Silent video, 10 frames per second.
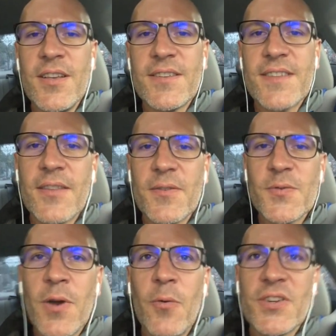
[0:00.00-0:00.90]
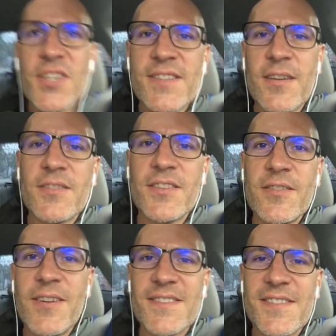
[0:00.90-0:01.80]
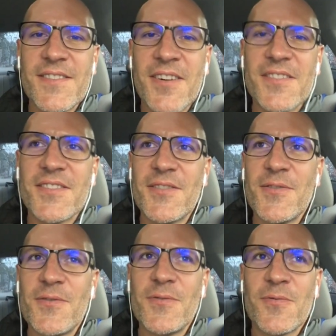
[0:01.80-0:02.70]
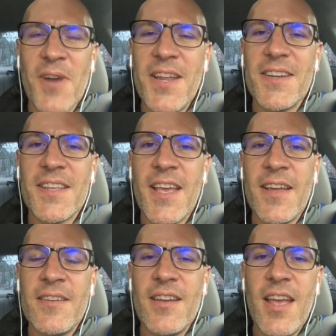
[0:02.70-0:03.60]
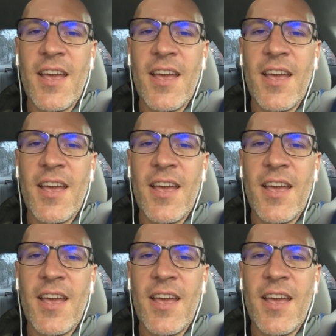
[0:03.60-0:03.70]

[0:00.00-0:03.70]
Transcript: send those well wishings out to you as it starts to rain again,